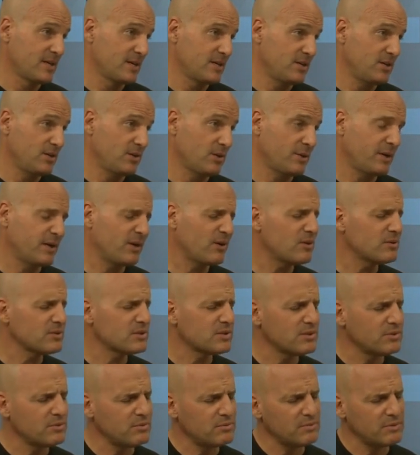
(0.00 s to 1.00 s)
And it
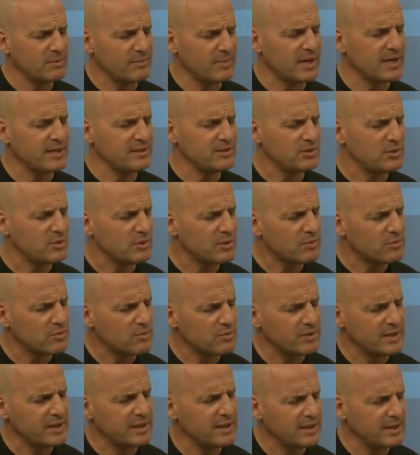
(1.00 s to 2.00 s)
also reminds you what
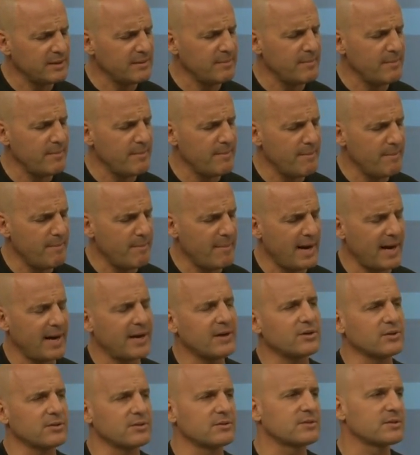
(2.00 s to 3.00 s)
really
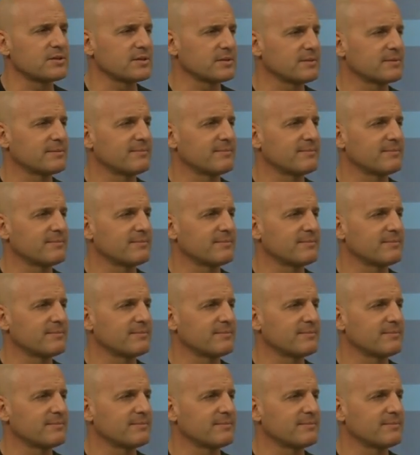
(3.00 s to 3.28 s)
matters.